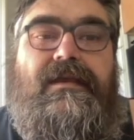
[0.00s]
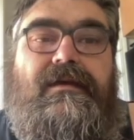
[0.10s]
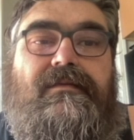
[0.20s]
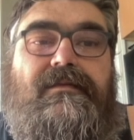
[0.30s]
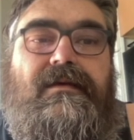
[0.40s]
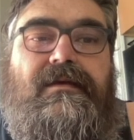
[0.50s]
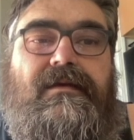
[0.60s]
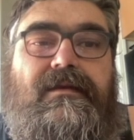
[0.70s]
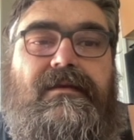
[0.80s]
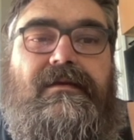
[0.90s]
And
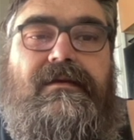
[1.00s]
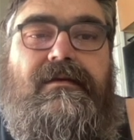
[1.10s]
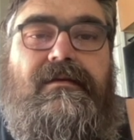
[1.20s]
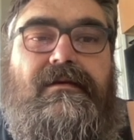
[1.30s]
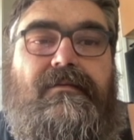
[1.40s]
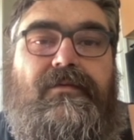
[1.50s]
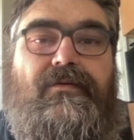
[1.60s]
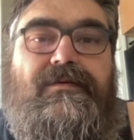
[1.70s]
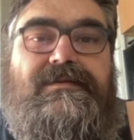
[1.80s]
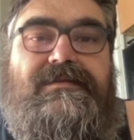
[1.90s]
then I'm
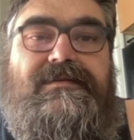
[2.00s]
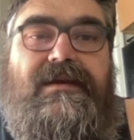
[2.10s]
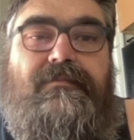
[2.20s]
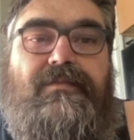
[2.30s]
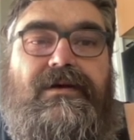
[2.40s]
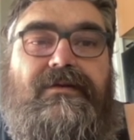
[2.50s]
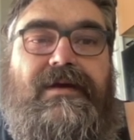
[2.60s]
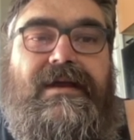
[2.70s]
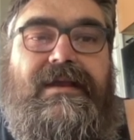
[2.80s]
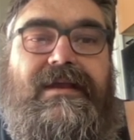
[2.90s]
going to take Blood
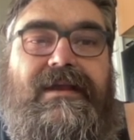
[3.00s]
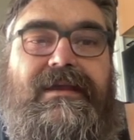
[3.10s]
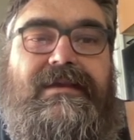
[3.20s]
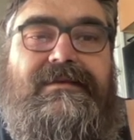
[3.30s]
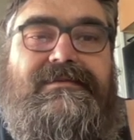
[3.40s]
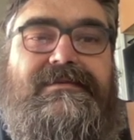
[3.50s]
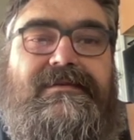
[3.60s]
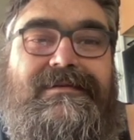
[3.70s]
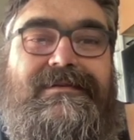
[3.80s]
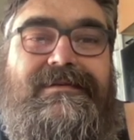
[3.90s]
Rag 8
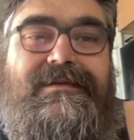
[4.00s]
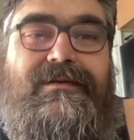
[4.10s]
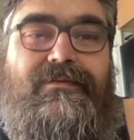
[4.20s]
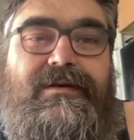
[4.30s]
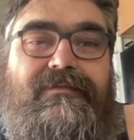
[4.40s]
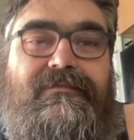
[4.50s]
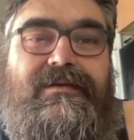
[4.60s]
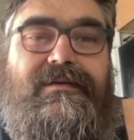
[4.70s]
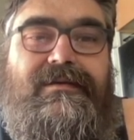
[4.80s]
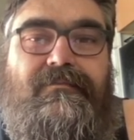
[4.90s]
and get rid of
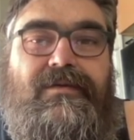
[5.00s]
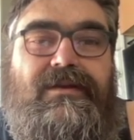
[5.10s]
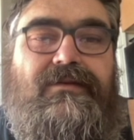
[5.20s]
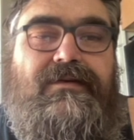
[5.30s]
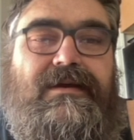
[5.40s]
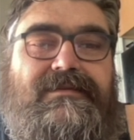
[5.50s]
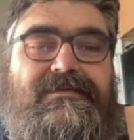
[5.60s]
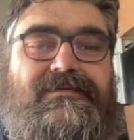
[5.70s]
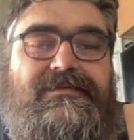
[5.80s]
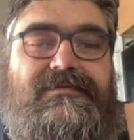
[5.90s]
it. But you
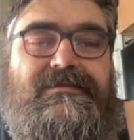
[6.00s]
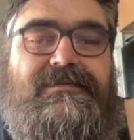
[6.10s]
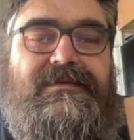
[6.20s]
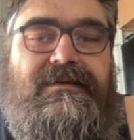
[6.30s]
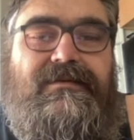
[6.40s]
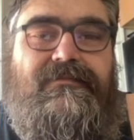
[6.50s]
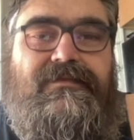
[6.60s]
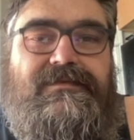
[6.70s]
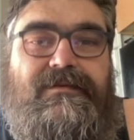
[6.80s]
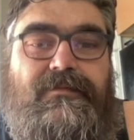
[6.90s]
guys are still seeing it
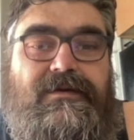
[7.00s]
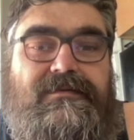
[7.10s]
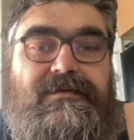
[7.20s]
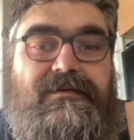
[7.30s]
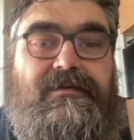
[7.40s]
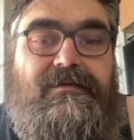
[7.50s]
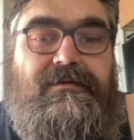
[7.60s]
for some reason.